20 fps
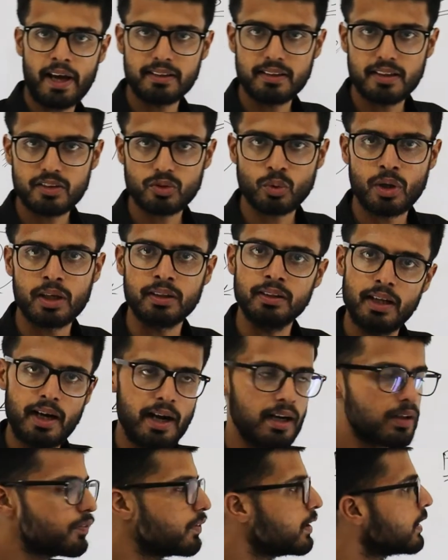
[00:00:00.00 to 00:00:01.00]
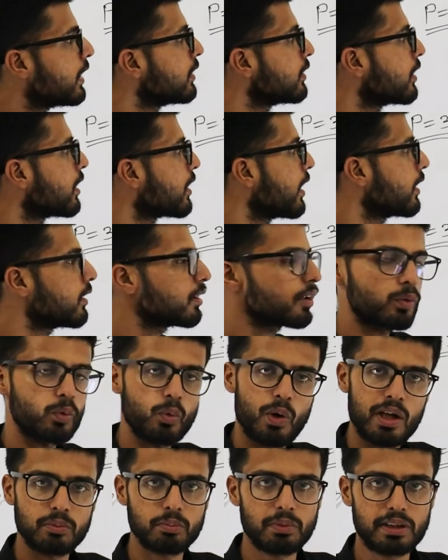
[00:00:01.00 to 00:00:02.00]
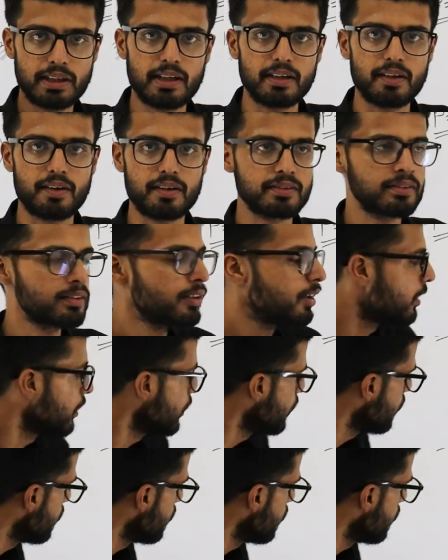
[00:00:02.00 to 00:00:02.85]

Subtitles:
n is 1 and we can correct 1 bit errors.